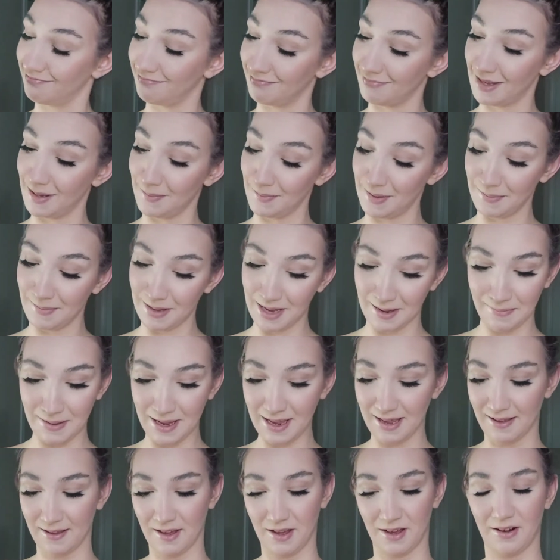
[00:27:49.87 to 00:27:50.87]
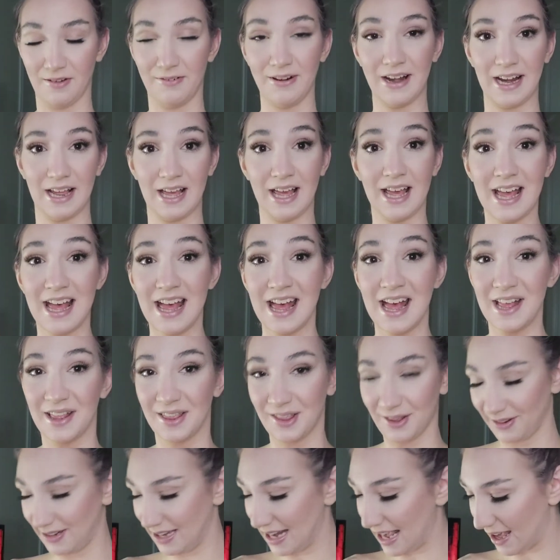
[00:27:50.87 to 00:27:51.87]
Maybe. All right,
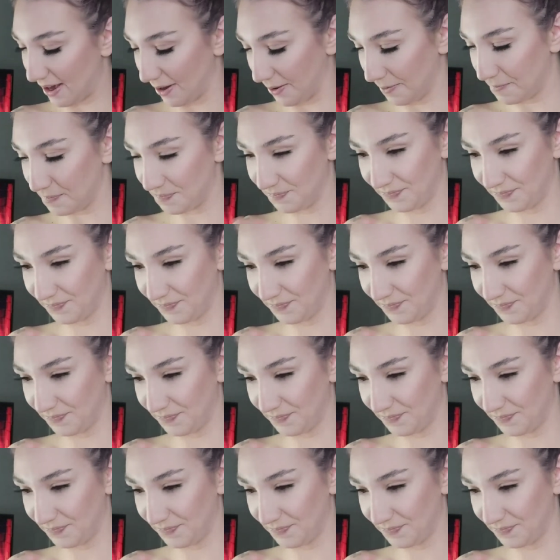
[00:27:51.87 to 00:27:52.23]
so now